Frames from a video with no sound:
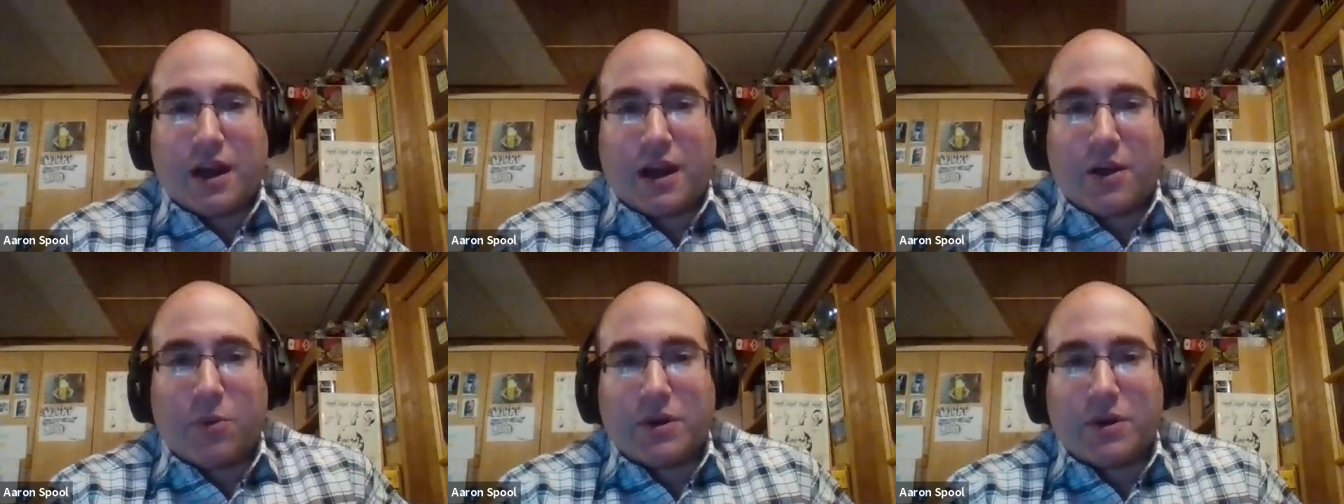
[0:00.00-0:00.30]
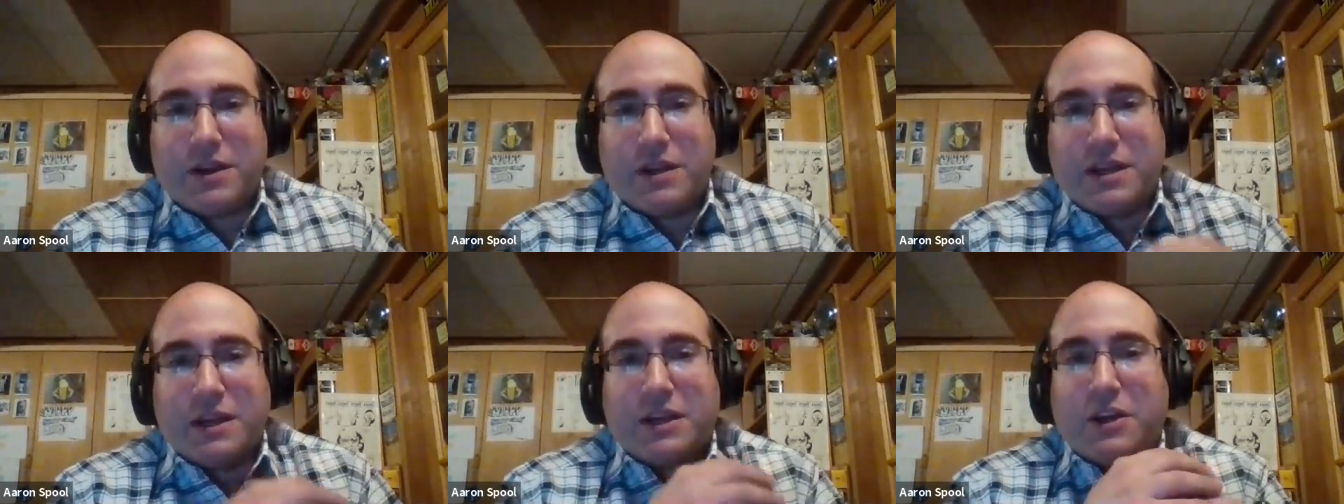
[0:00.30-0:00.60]
I
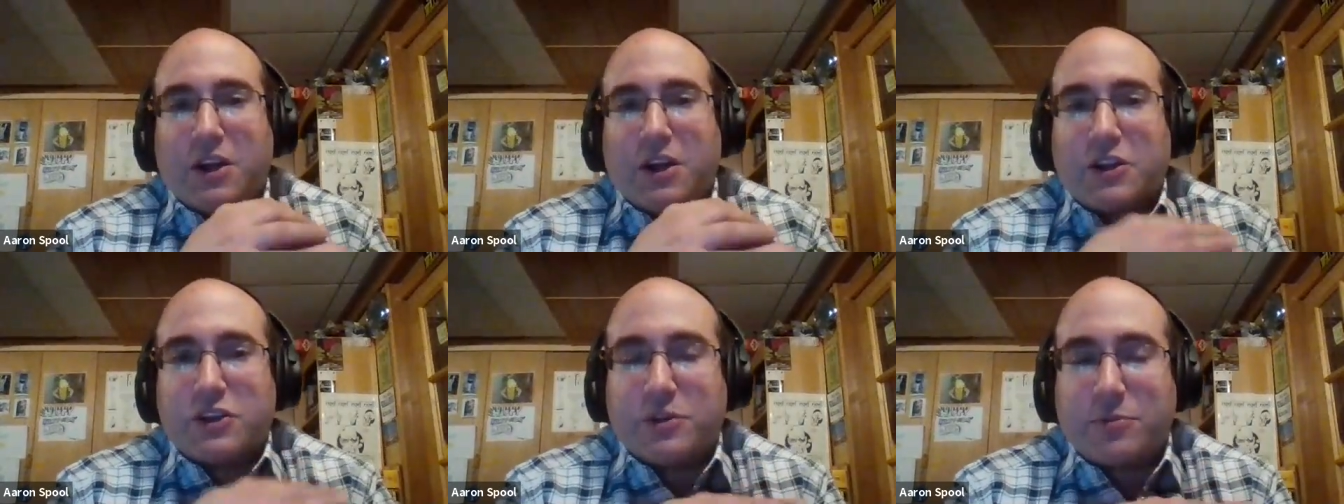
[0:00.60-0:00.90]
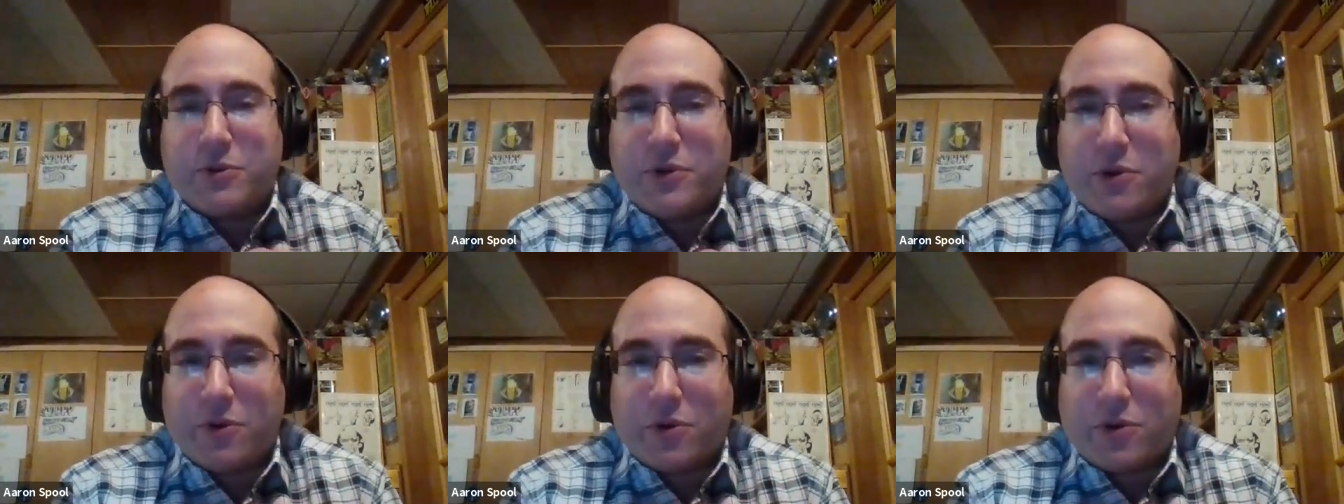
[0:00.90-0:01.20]
wanted to get an
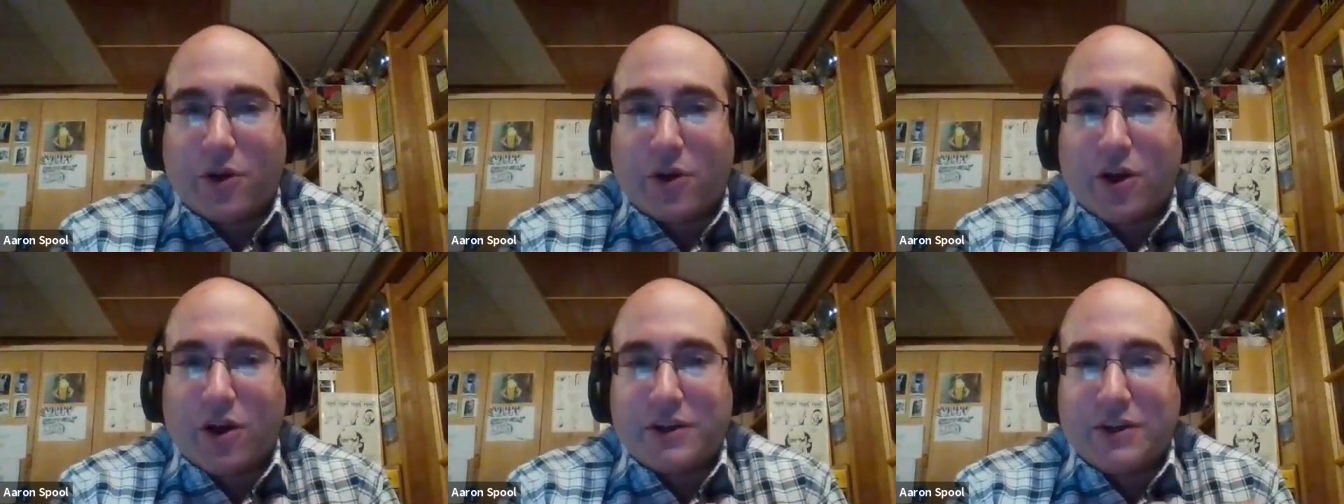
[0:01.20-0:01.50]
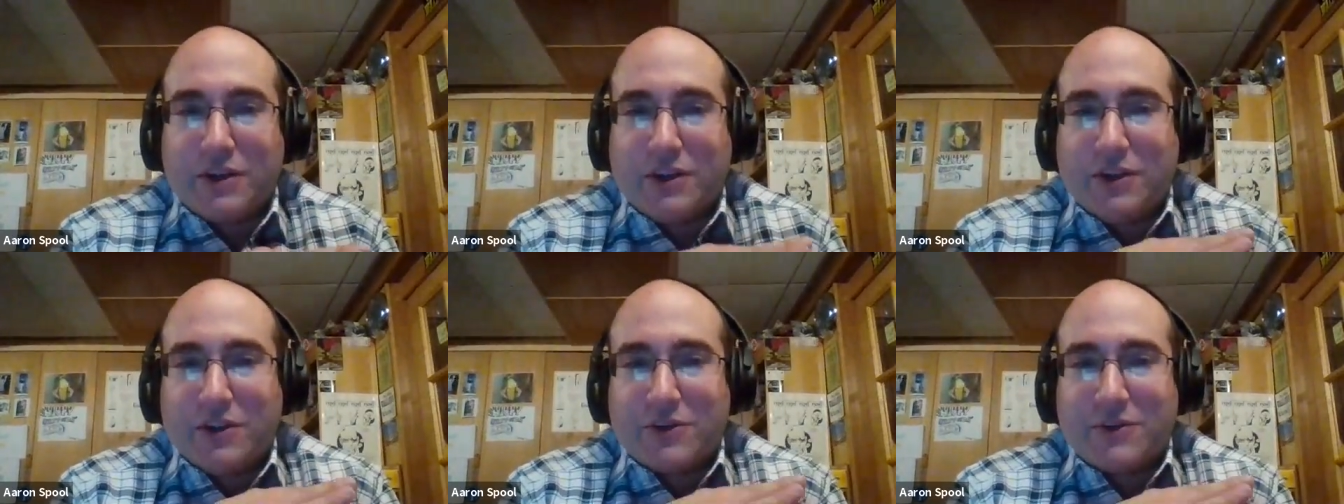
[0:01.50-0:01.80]
entrepreneur on
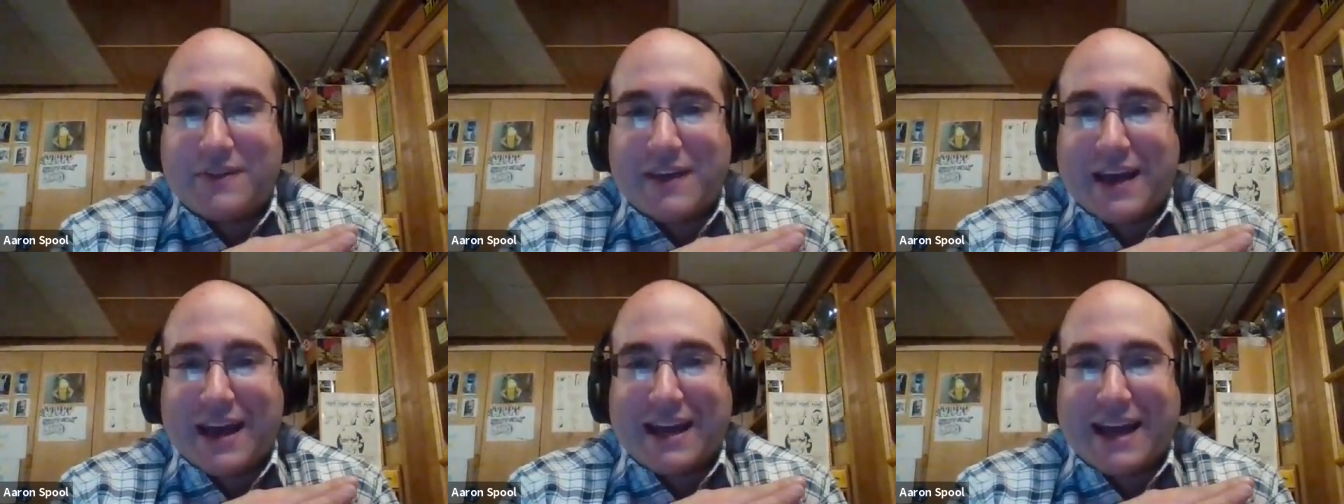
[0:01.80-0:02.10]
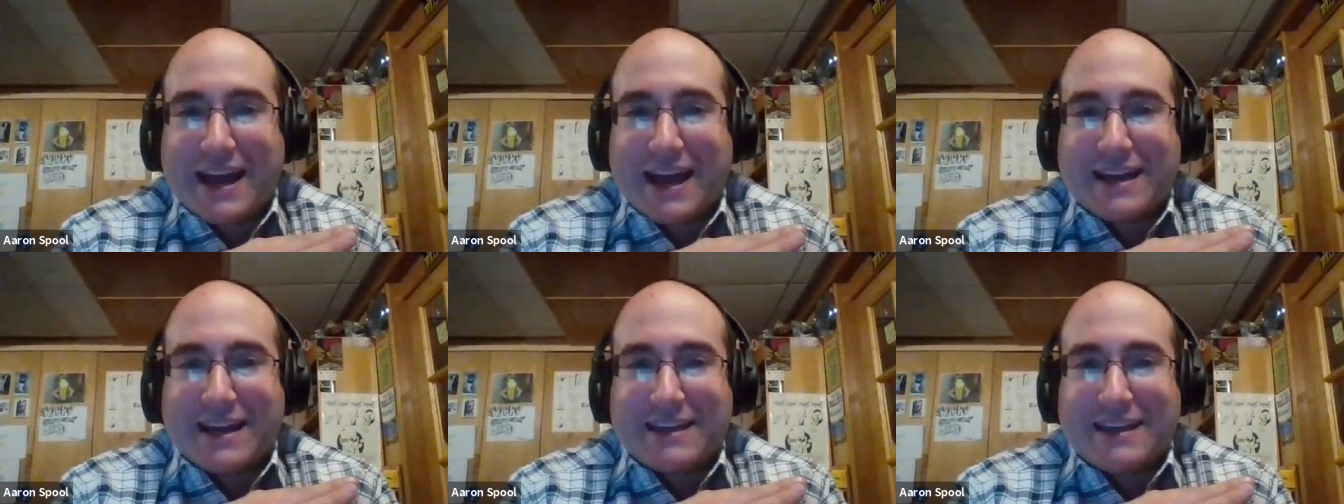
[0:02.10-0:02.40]
here that
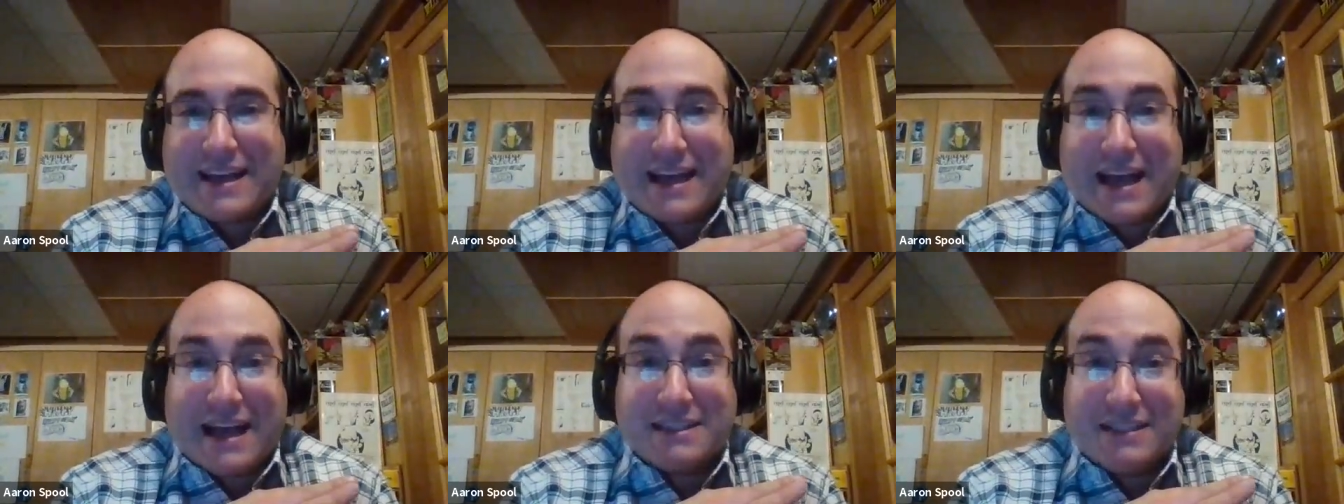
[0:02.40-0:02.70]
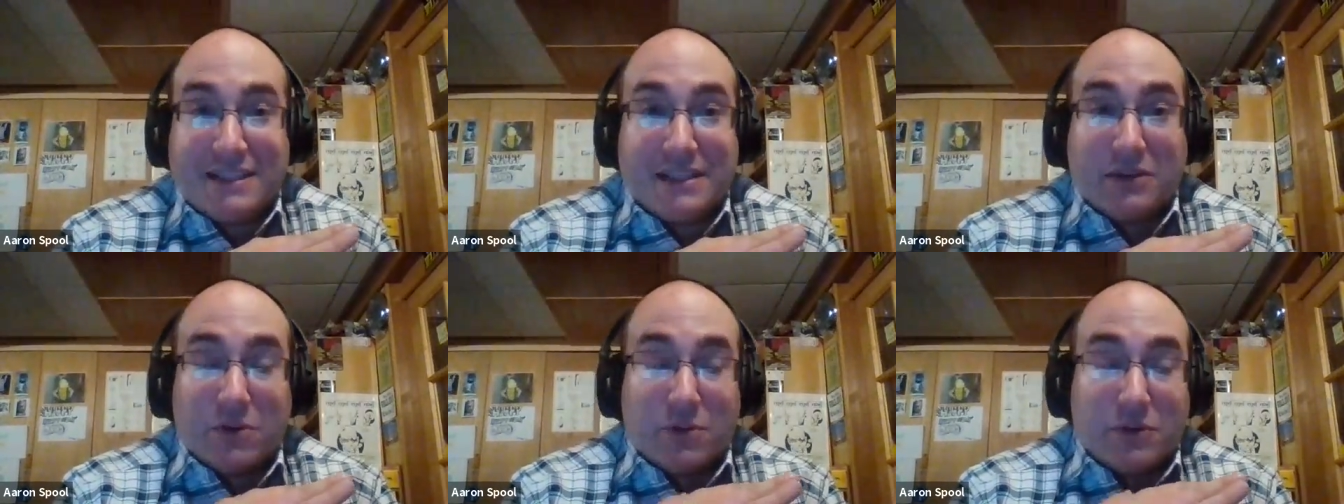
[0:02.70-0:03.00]
has
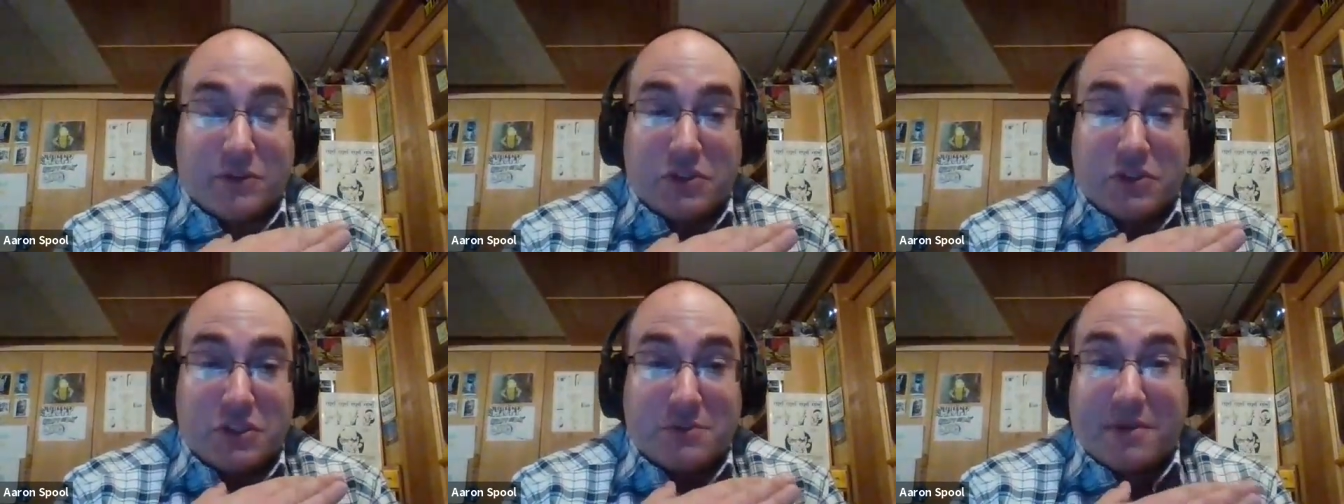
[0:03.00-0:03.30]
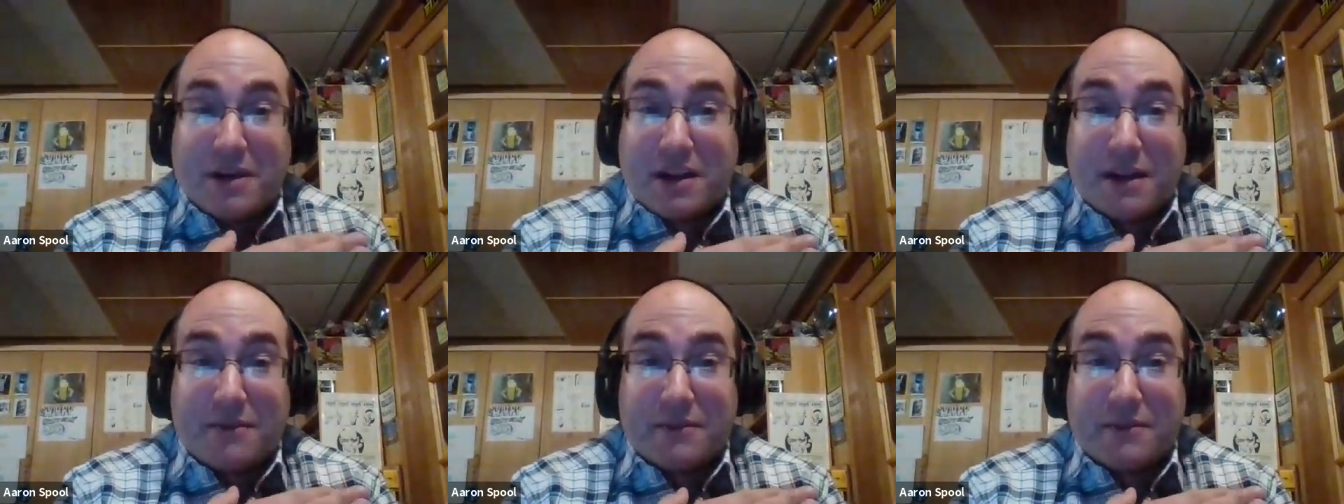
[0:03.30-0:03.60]
deal with just
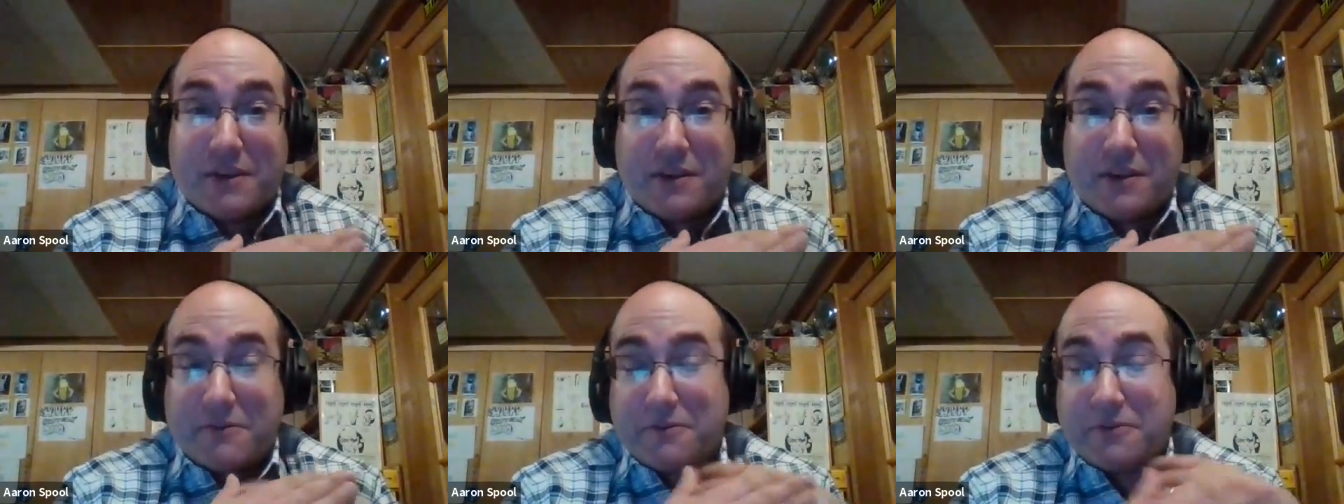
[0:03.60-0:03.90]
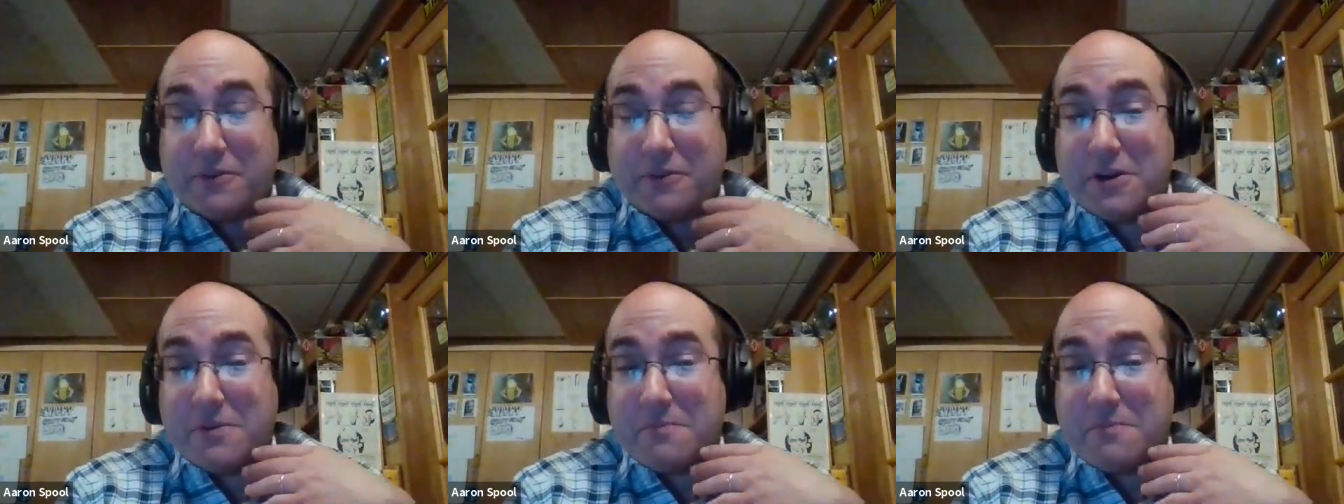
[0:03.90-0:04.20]
about everything
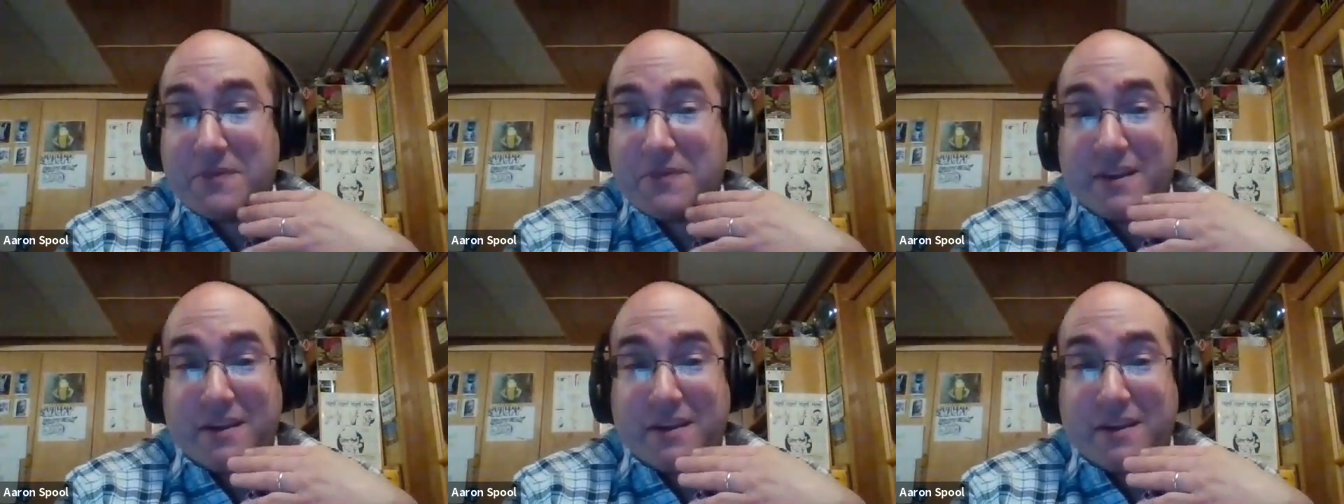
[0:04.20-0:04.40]
from